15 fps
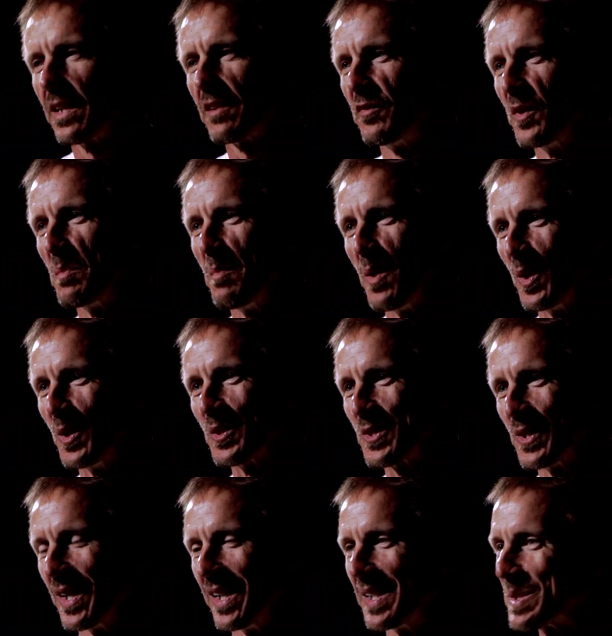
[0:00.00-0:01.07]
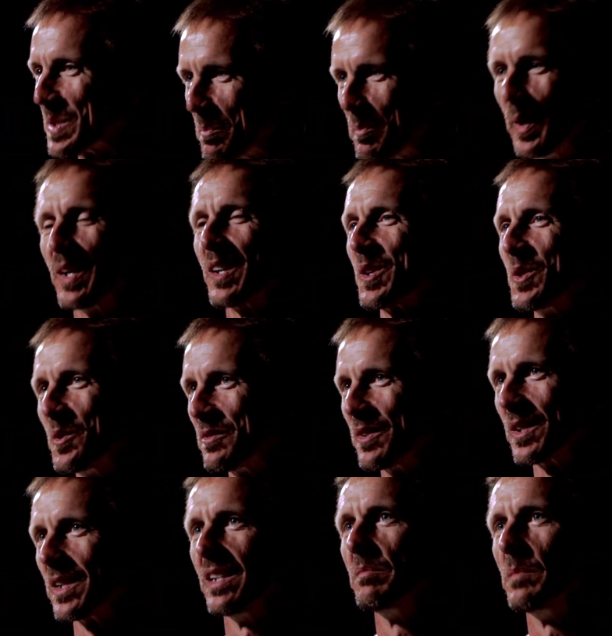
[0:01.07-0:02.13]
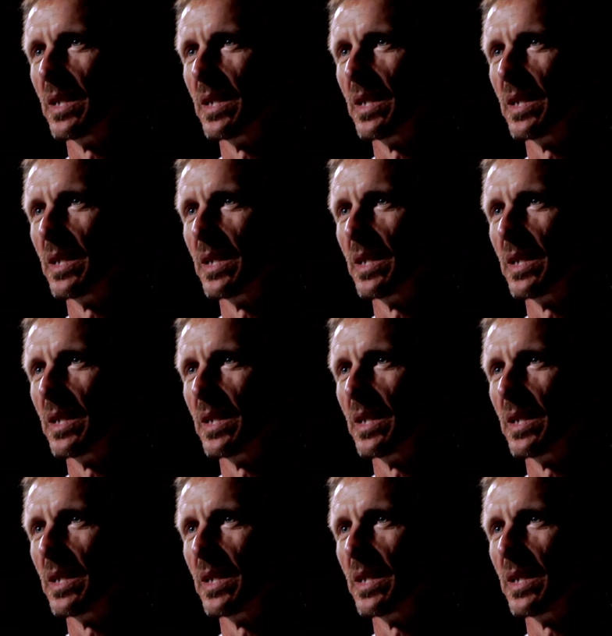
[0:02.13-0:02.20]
think football's at the pinnacle, forgive